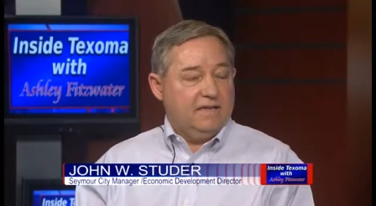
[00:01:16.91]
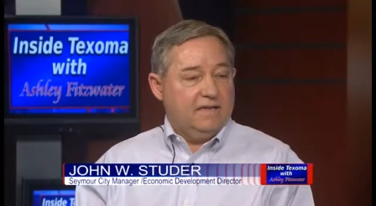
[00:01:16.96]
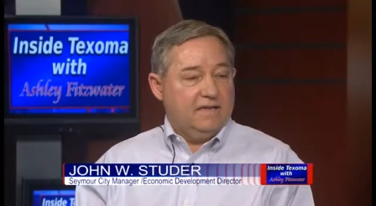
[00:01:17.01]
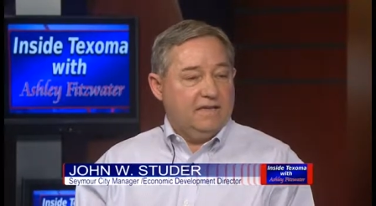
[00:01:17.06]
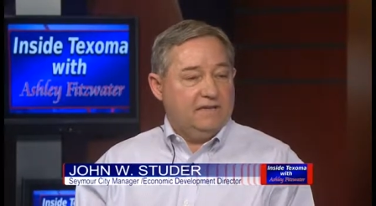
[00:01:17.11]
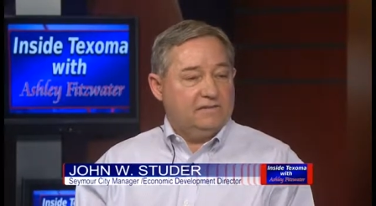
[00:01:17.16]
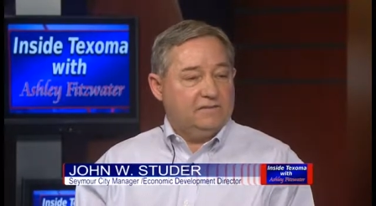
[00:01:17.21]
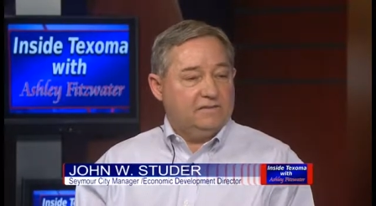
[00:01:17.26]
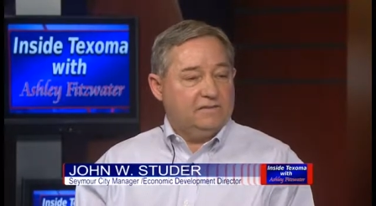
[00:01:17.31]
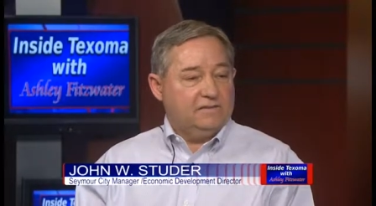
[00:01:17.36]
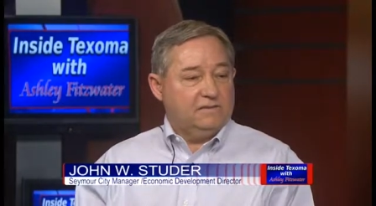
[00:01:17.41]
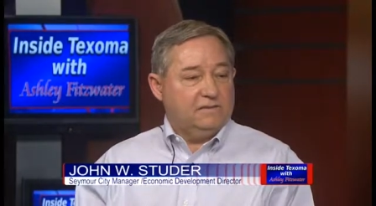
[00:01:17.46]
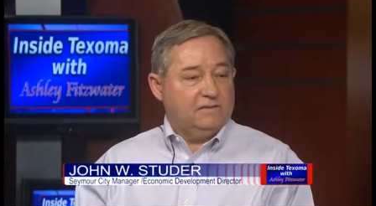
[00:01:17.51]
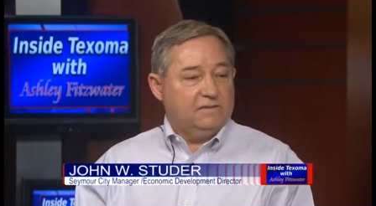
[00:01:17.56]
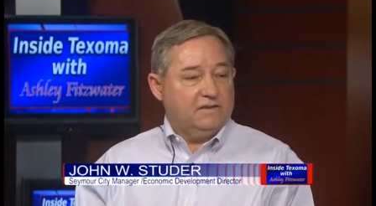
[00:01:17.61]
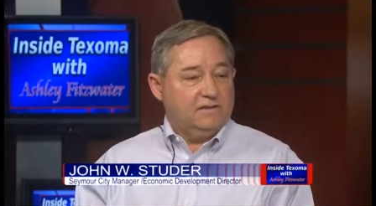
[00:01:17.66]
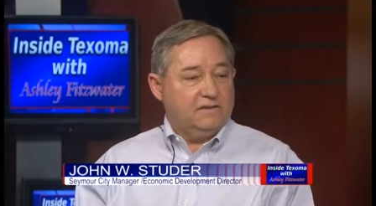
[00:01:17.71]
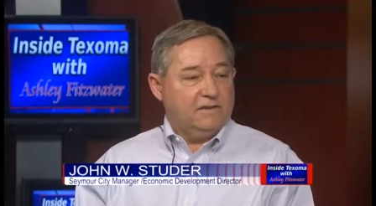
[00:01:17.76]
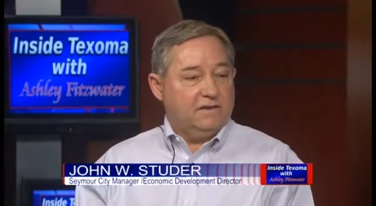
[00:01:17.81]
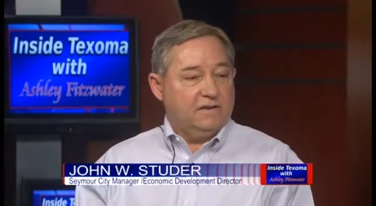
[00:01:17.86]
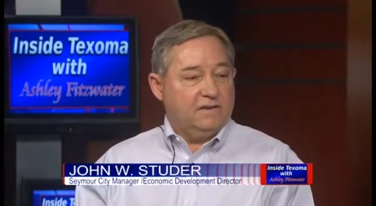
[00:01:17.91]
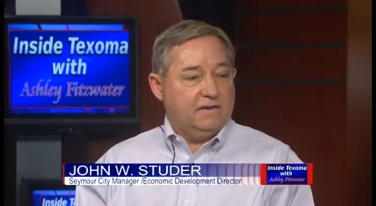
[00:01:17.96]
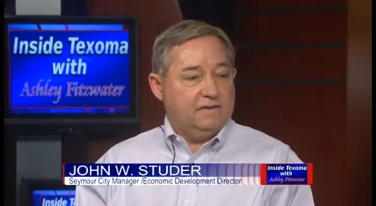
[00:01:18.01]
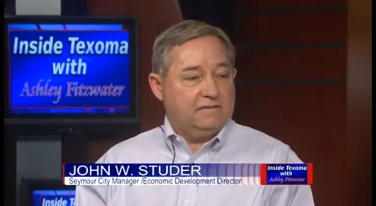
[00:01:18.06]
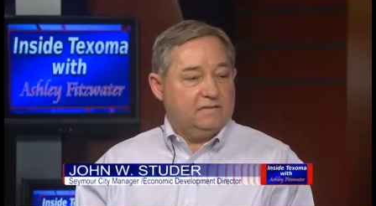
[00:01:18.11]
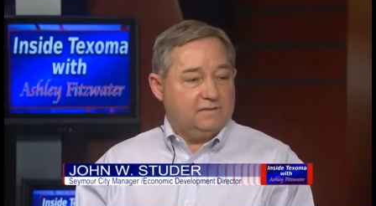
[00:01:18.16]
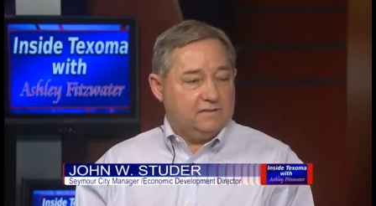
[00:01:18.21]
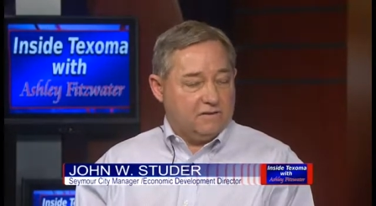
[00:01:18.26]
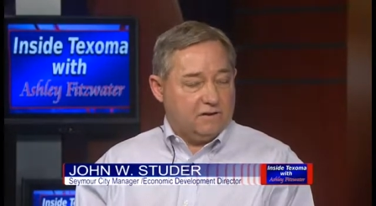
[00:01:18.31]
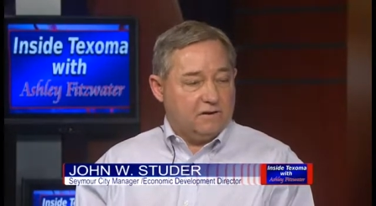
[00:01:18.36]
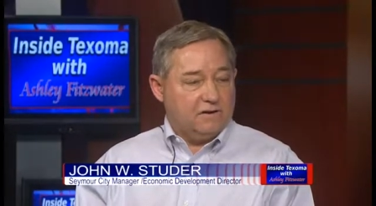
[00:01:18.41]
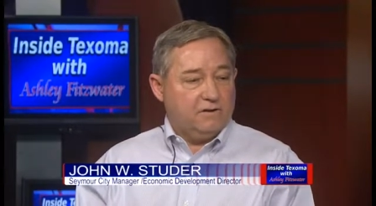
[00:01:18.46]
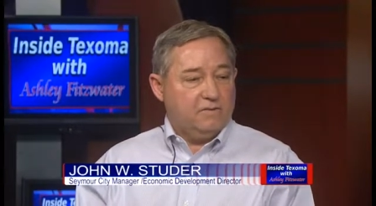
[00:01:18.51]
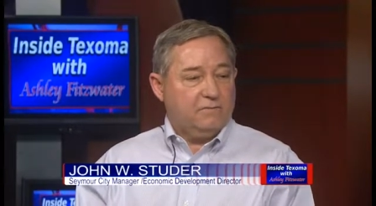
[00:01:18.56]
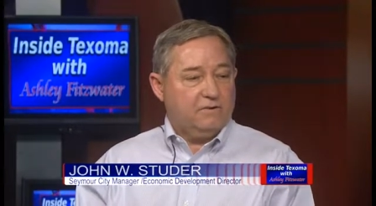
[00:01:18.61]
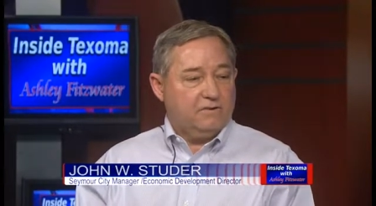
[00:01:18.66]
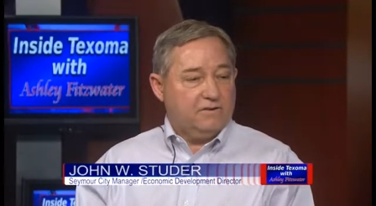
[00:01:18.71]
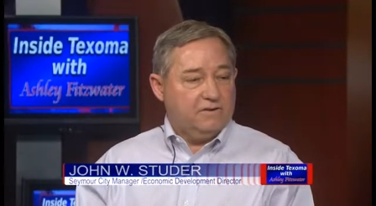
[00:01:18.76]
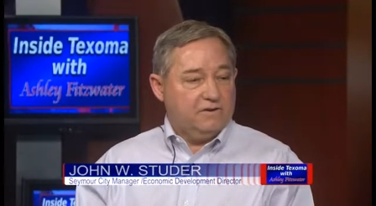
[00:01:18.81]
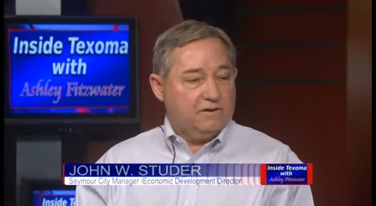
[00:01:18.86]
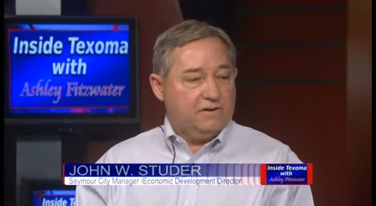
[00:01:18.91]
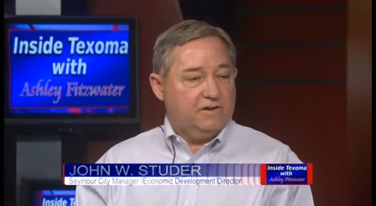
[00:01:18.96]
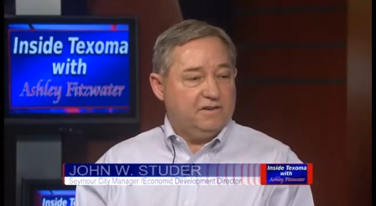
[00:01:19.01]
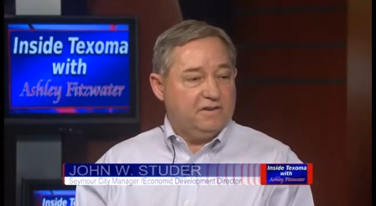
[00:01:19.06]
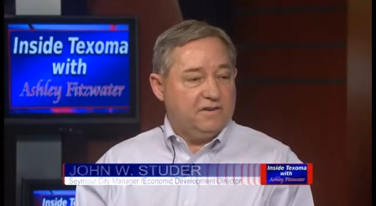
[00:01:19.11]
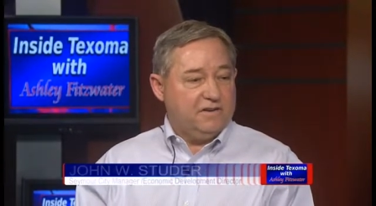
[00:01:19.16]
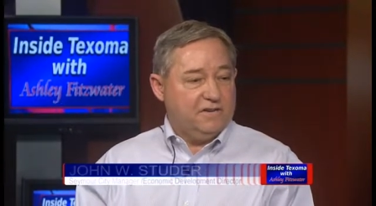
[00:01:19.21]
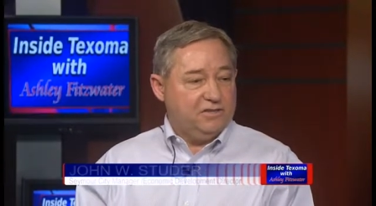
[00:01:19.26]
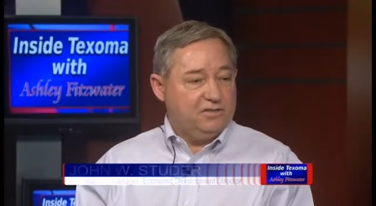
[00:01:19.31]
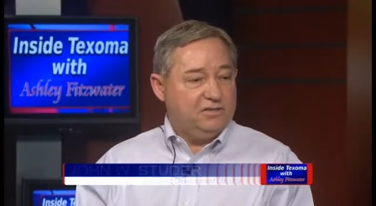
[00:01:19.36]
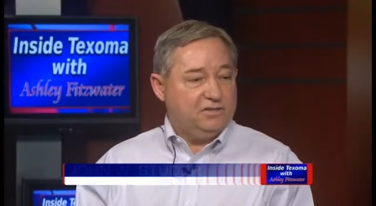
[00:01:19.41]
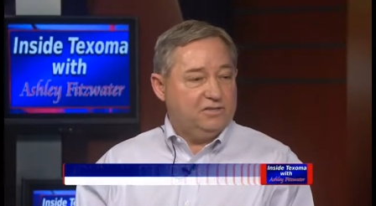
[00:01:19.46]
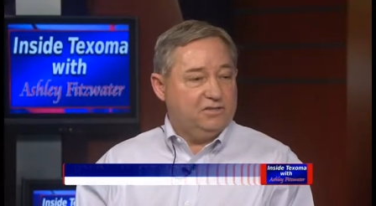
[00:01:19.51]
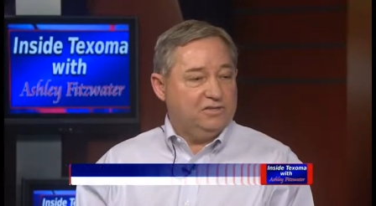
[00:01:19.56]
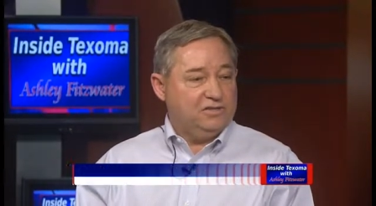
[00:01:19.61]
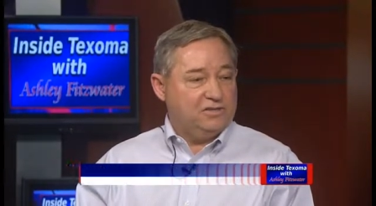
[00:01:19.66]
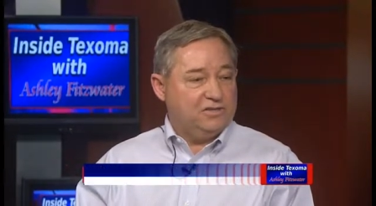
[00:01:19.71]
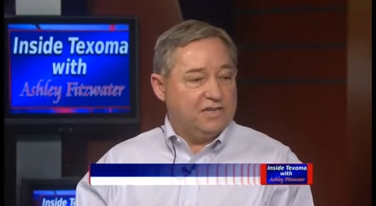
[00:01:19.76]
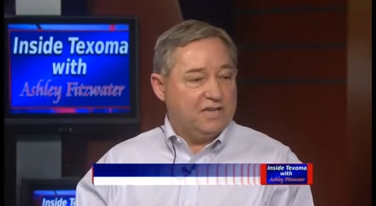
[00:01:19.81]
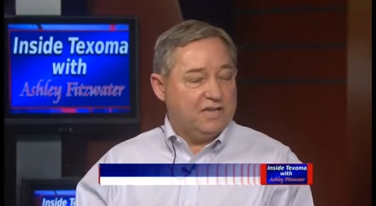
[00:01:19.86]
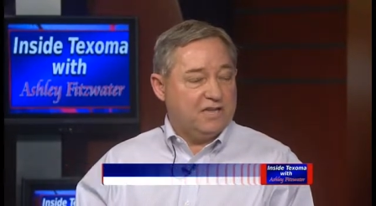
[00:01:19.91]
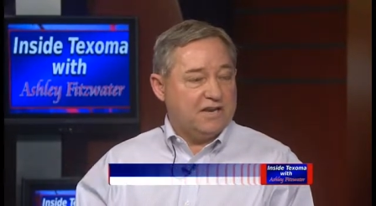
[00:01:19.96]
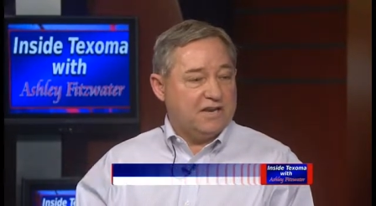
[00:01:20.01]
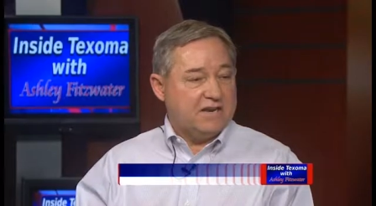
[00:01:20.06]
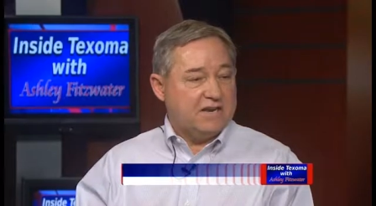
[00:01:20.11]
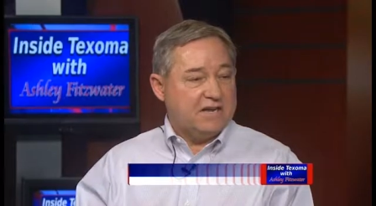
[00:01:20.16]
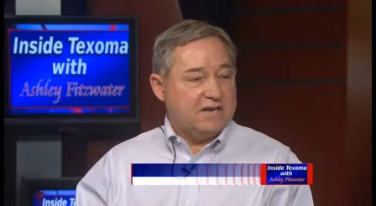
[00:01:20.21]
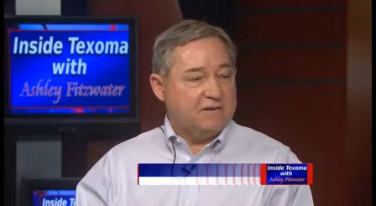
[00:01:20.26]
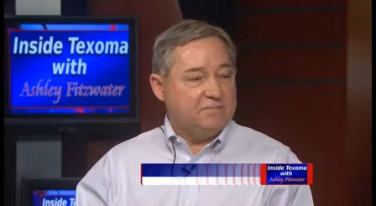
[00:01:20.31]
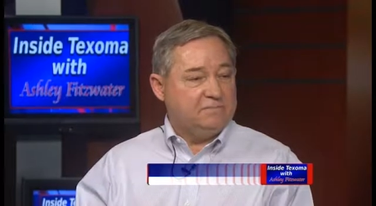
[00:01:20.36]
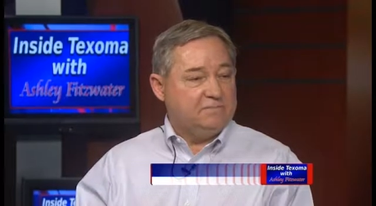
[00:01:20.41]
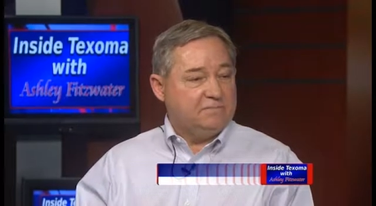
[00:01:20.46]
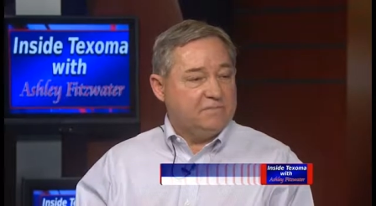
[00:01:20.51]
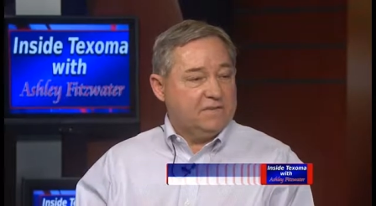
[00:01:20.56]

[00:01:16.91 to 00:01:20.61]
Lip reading: it started with good intentions, and